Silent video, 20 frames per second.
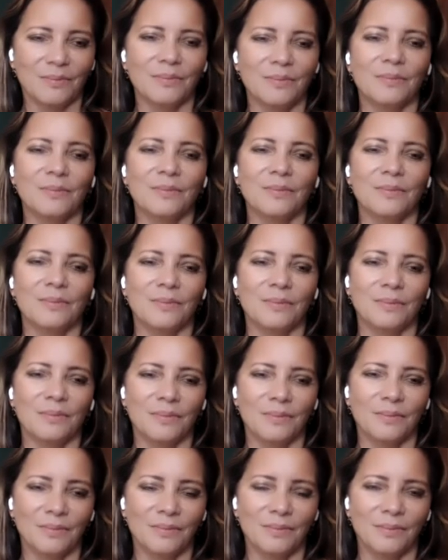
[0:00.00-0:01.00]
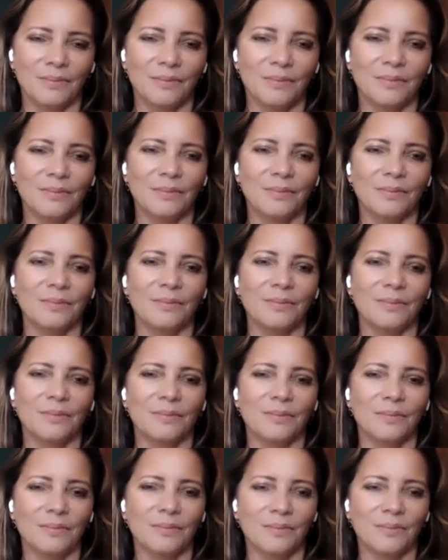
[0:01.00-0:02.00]

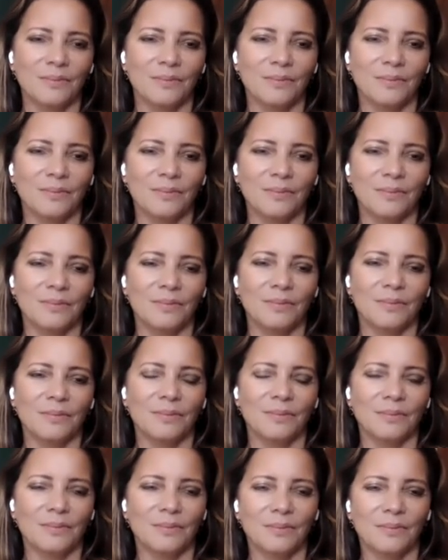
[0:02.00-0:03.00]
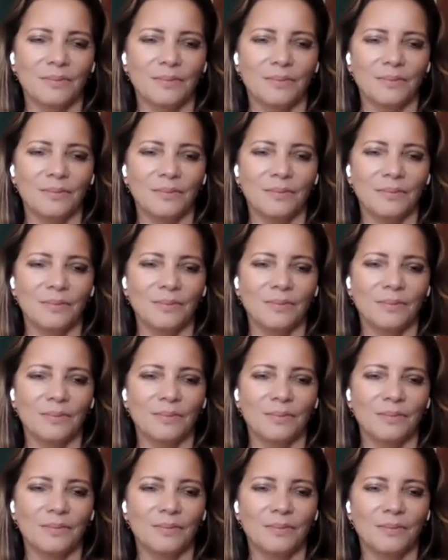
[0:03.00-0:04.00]

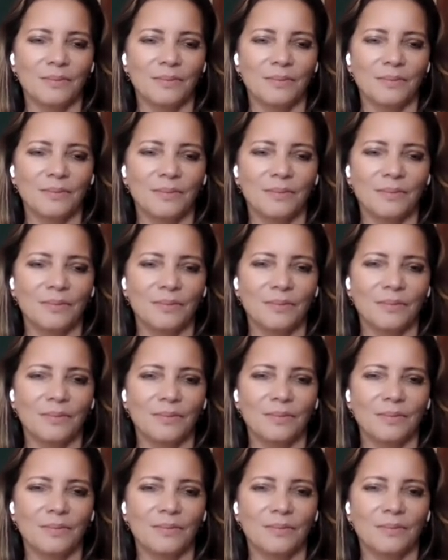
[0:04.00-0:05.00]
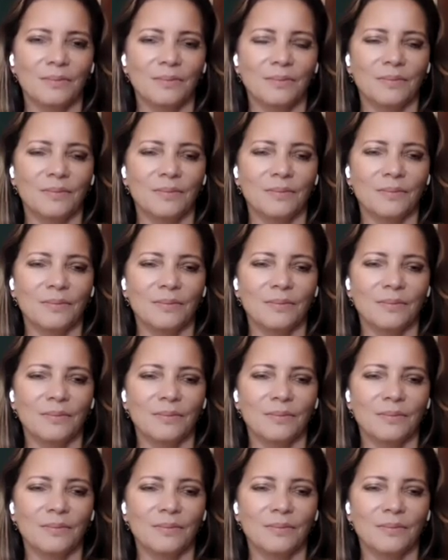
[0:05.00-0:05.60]
No words are spoken by the person on screen.